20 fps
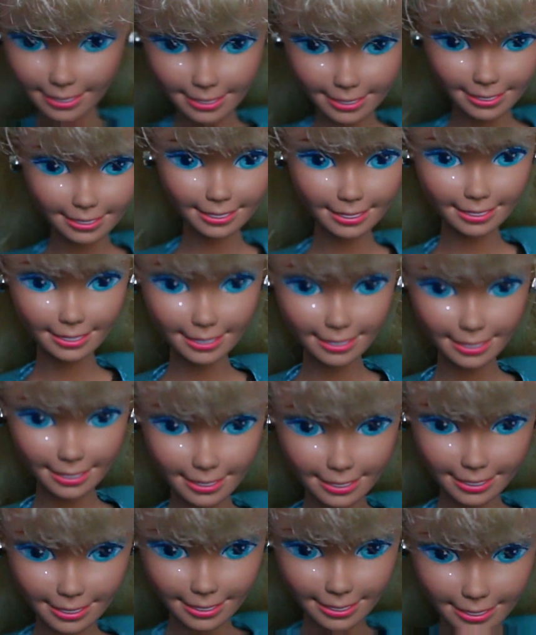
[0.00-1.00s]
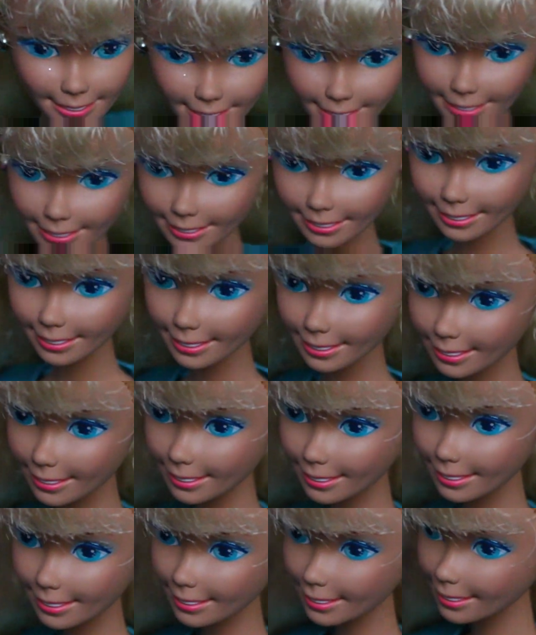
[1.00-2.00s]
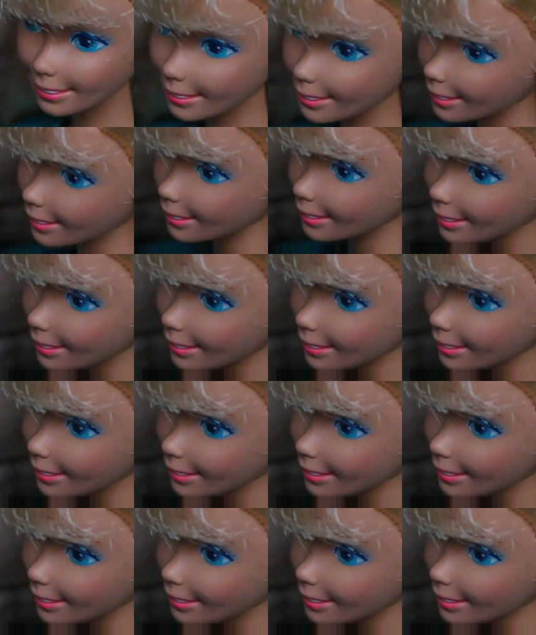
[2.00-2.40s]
like this little updo that is being held